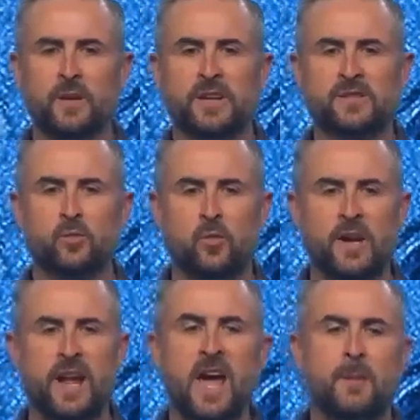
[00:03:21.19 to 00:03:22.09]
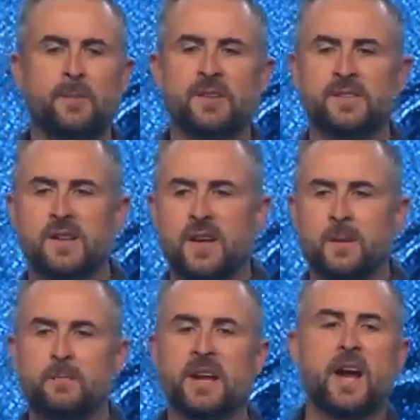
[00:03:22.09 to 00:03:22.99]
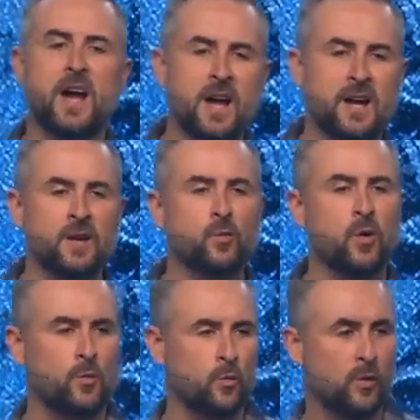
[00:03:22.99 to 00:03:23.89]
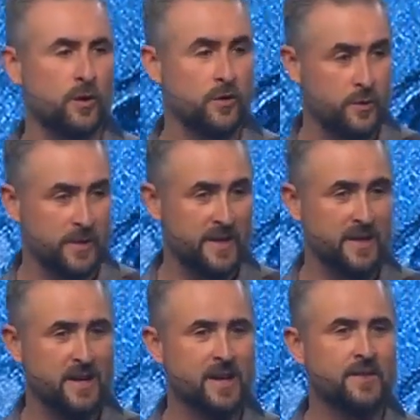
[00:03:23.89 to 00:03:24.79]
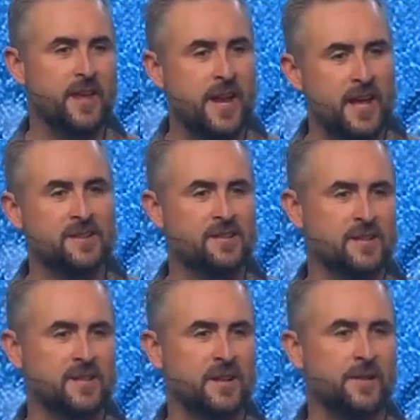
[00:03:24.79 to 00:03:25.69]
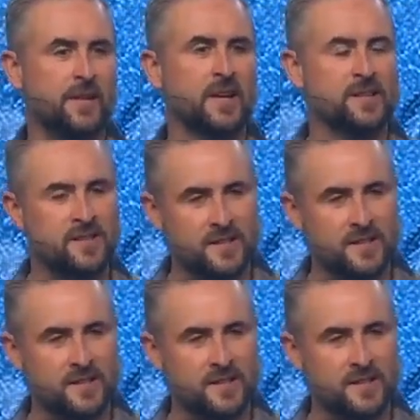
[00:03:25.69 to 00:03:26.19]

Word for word: It's what happens behind what we're doing that has the significance.